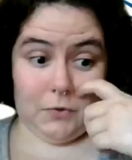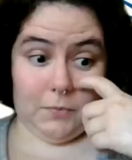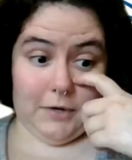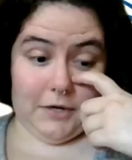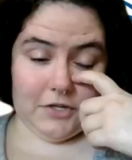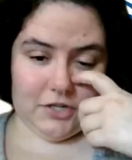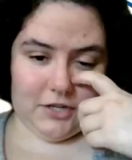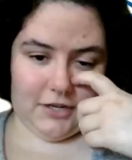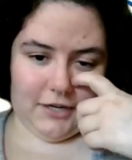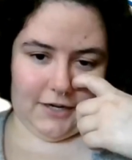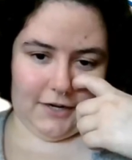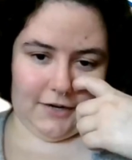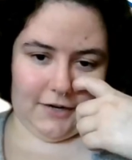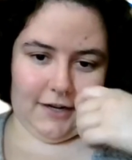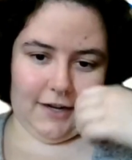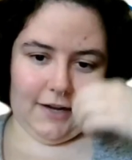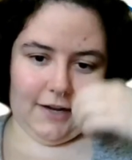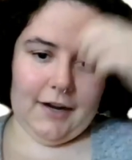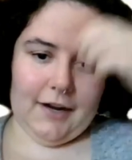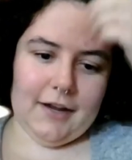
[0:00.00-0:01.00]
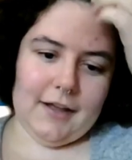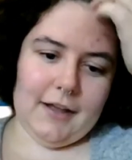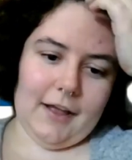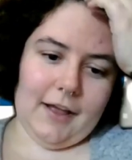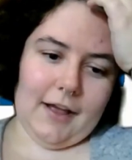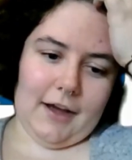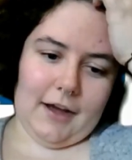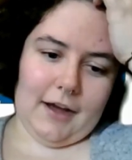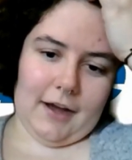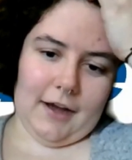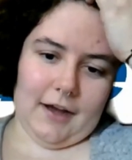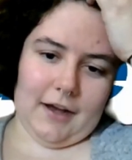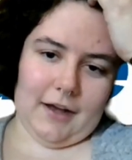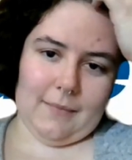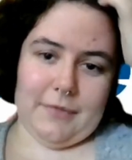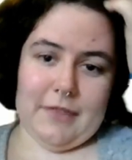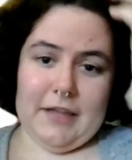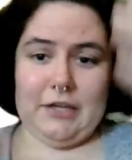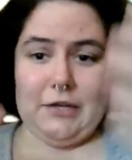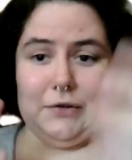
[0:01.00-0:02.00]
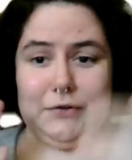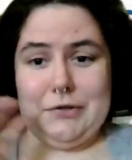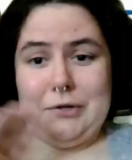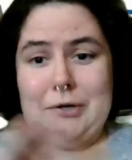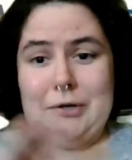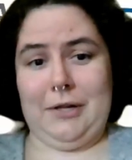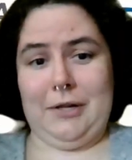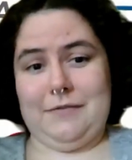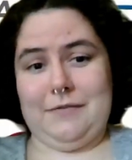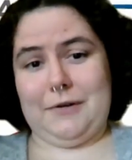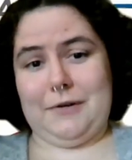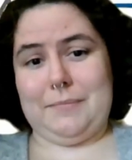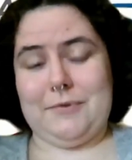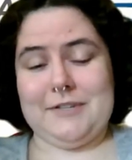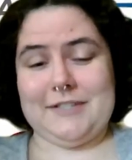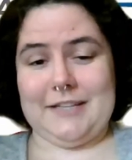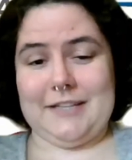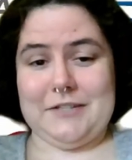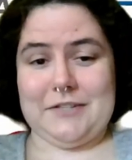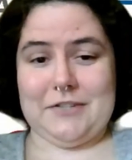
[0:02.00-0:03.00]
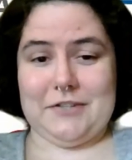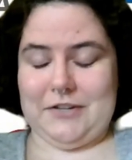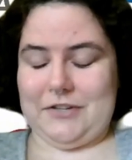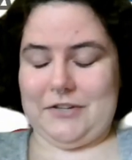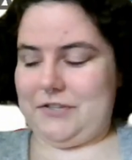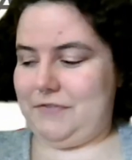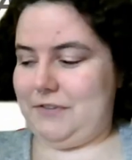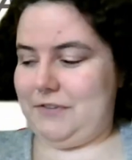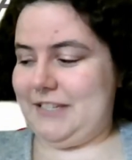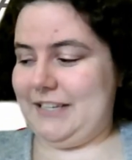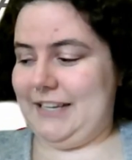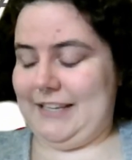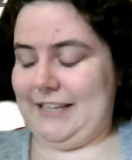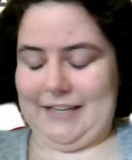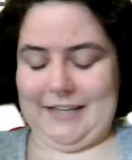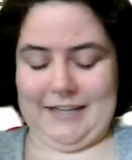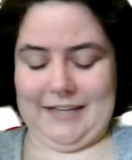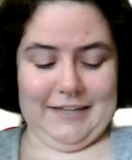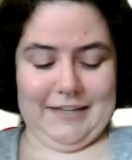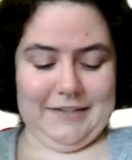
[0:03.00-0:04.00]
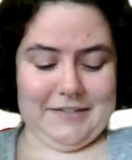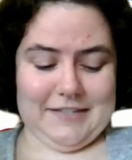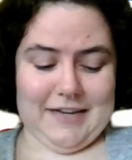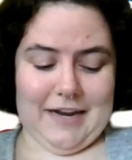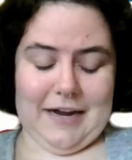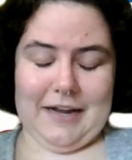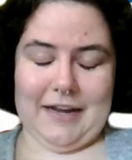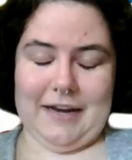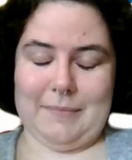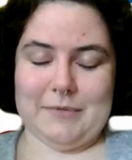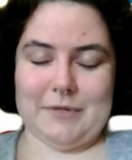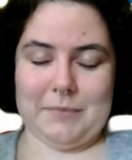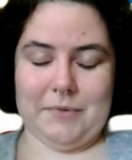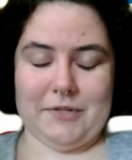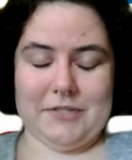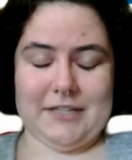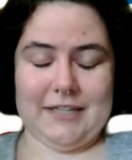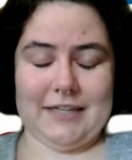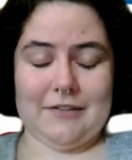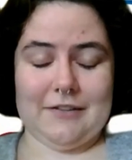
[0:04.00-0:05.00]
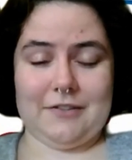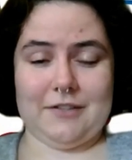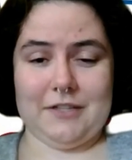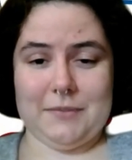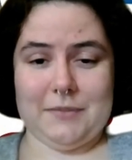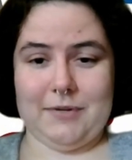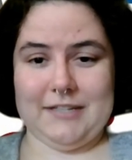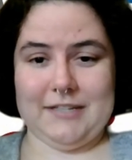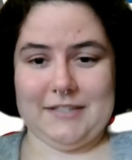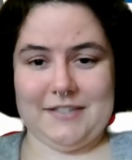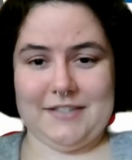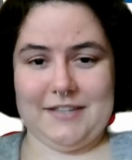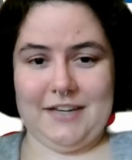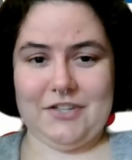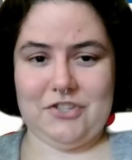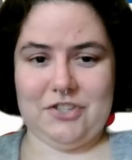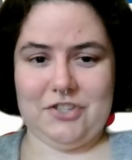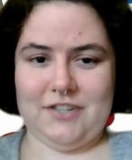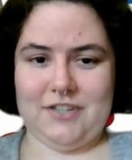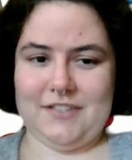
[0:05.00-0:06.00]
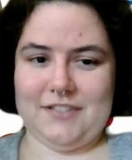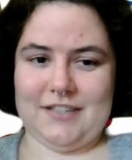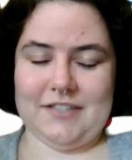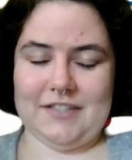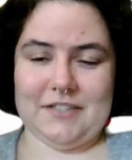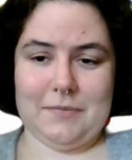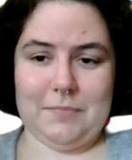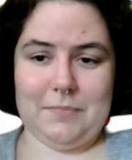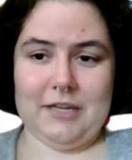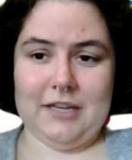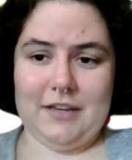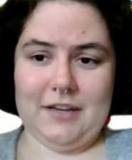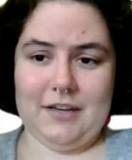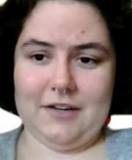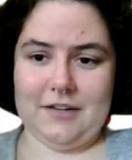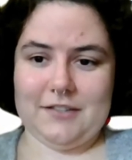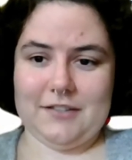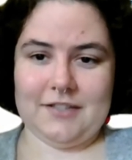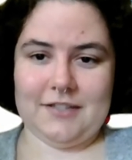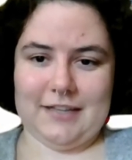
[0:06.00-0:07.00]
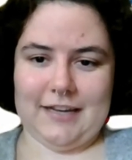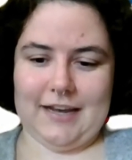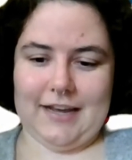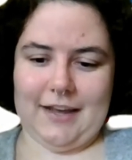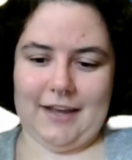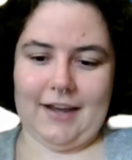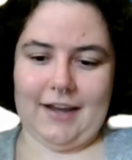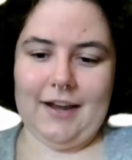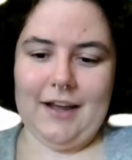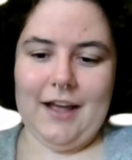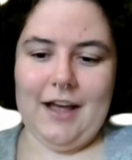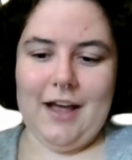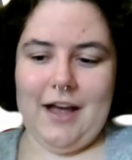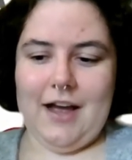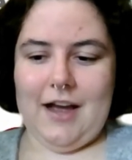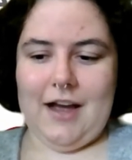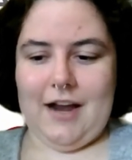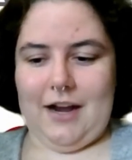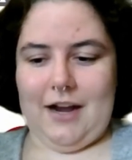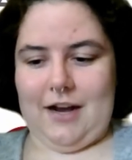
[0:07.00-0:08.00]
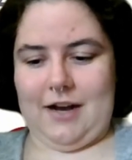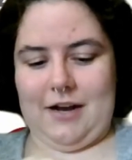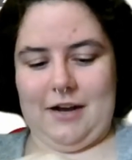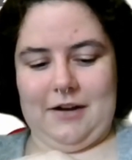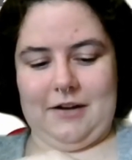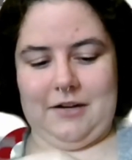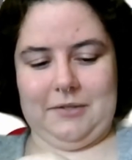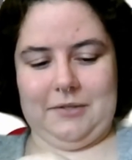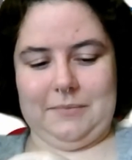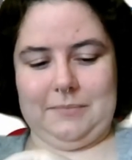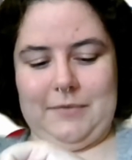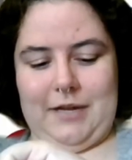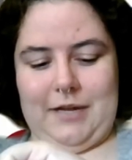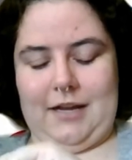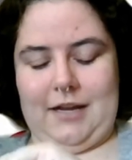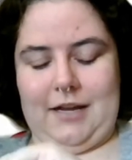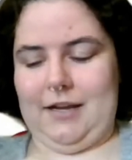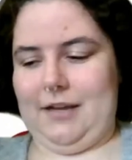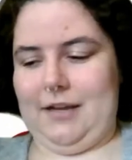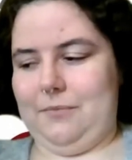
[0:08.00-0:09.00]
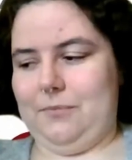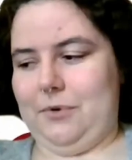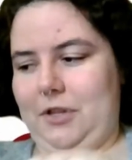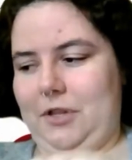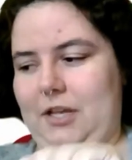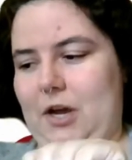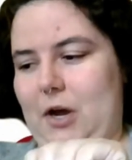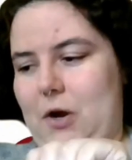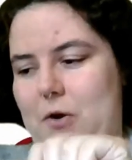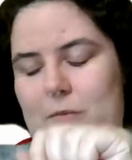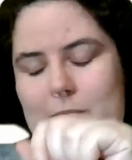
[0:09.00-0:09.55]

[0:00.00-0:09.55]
so much, Gary. Thank you to all of our presenters for taking the time to put together these presentations and to be here today. I really